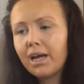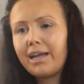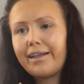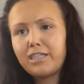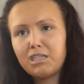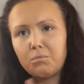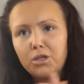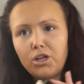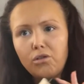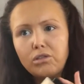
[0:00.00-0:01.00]
It lets some of
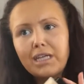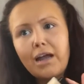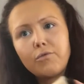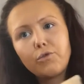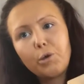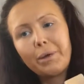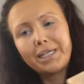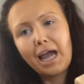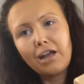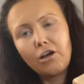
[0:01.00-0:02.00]
the glow shine through, which
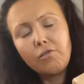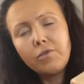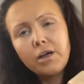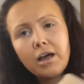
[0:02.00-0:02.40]
I love.